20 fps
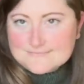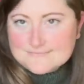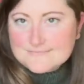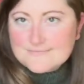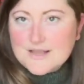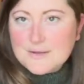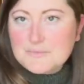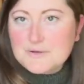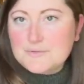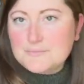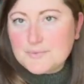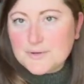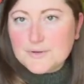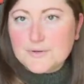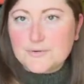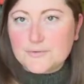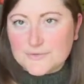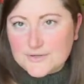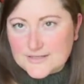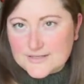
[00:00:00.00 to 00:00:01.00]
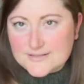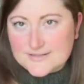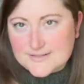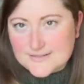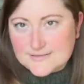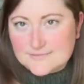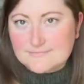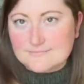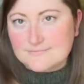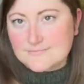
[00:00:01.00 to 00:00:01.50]
I mean, but who
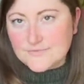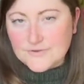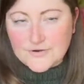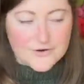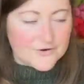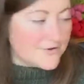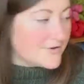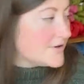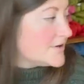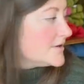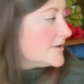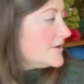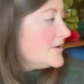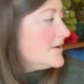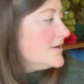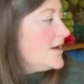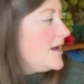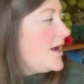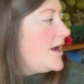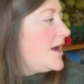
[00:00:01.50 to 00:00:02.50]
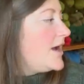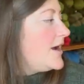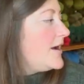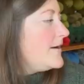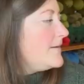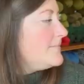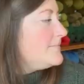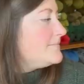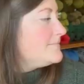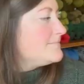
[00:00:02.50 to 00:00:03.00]
needs yarn?
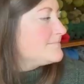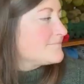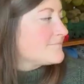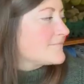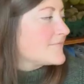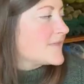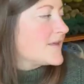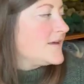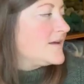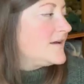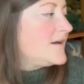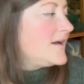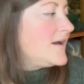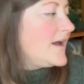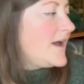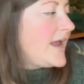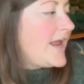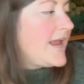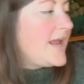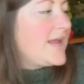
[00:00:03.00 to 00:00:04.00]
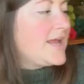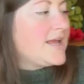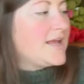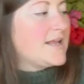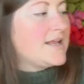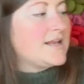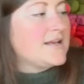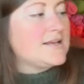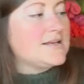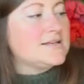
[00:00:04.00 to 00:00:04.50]

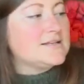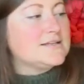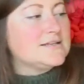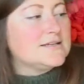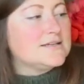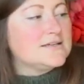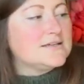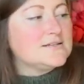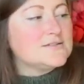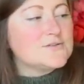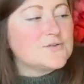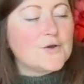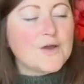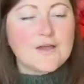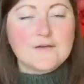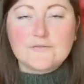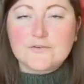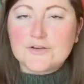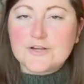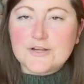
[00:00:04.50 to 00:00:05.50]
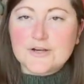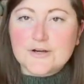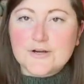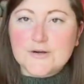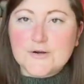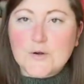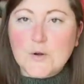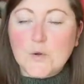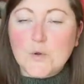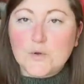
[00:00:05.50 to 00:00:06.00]
And so every year
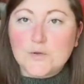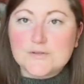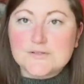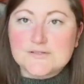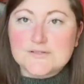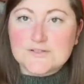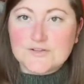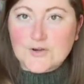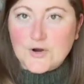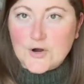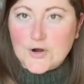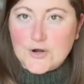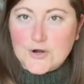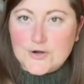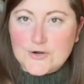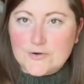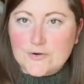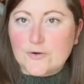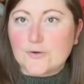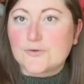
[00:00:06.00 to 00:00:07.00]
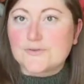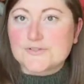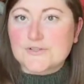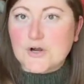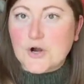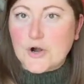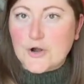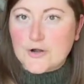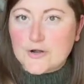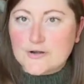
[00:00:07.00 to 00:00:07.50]
Holst Yarn or Holst
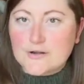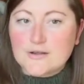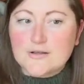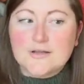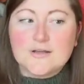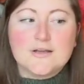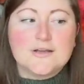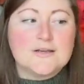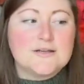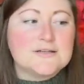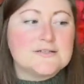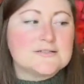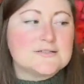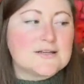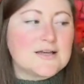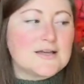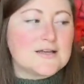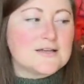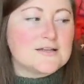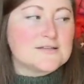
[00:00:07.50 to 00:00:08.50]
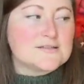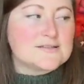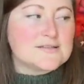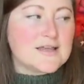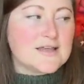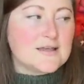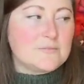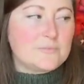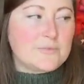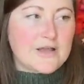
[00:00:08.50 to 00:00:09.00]
Garn does
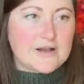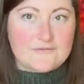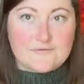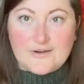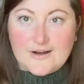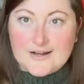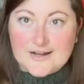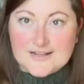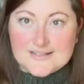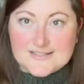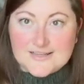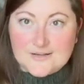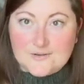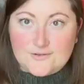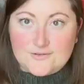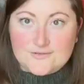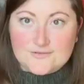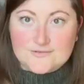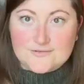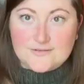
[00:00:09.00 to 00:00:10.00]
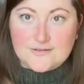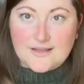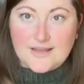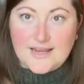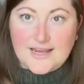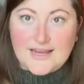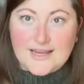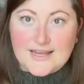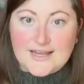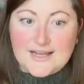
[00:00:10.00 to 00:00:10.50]
a Black Friday sale.
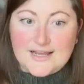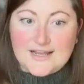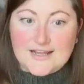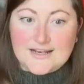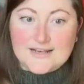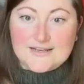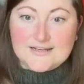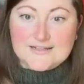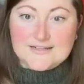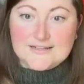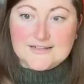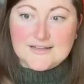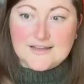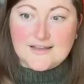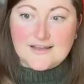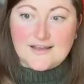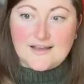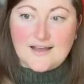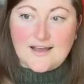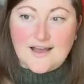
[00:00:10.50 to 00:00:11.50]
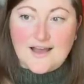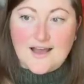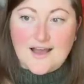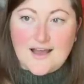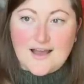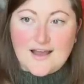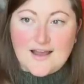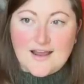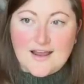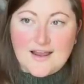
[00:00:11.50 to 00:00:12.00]
And
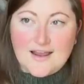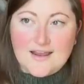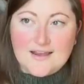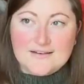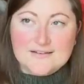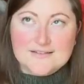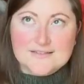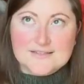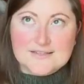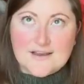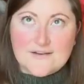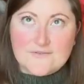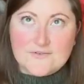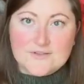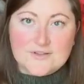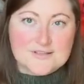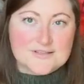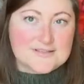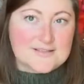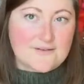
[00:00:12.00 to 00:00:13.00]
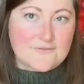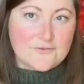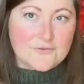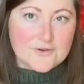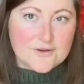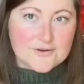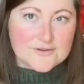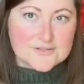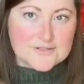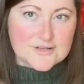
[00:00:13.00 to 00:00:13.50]
I discovered this several
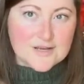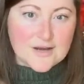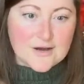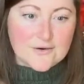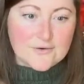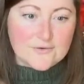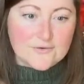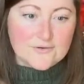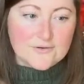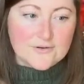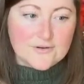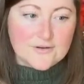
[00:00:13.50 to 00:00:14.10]
years ago.